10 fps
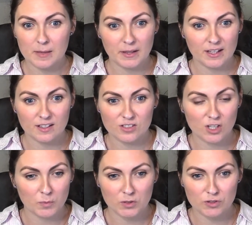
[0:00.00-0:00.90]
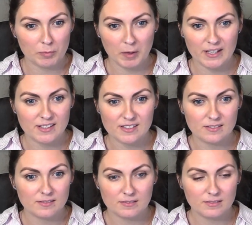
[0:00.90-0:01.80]
coming in don't want to replace,
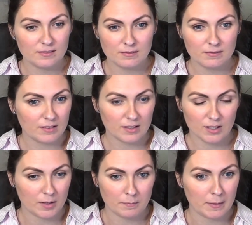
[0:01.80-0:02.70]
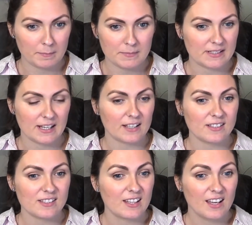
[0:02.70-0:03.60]
mums and dads.